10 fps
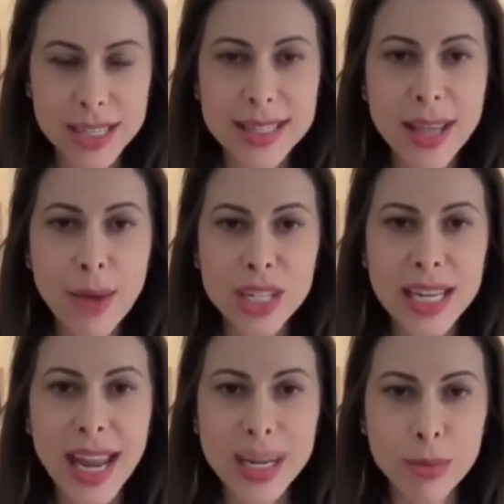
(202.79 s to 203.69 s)
70
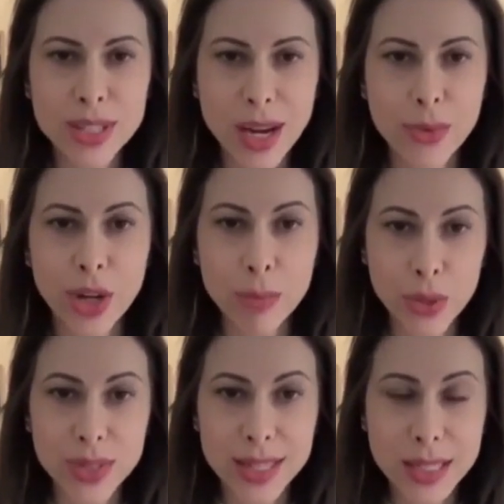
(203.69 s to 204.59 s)
to 80% of your
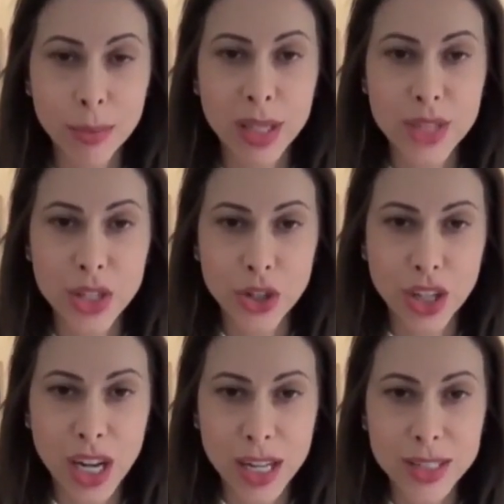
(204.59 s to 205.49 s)
immune system lives in your
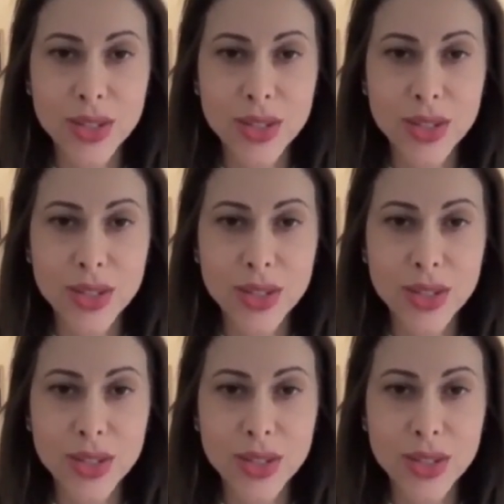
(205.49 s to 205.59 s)
gut.